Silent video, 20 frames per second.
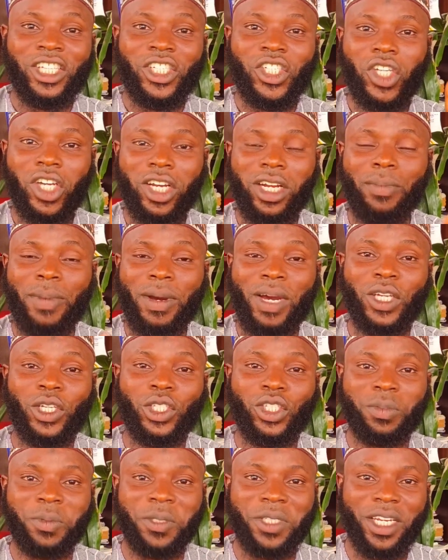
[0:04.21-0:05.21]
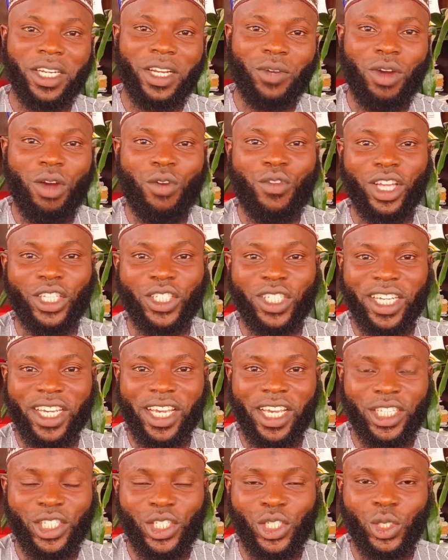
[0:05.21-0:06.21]
your number one YouTube channel where we
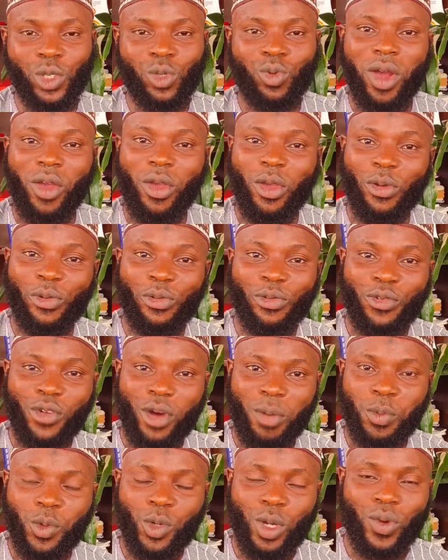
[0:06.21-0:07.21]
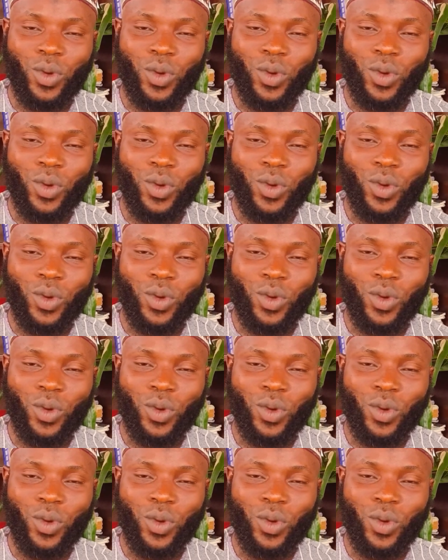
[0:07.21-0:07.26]
educate you, where we inform you,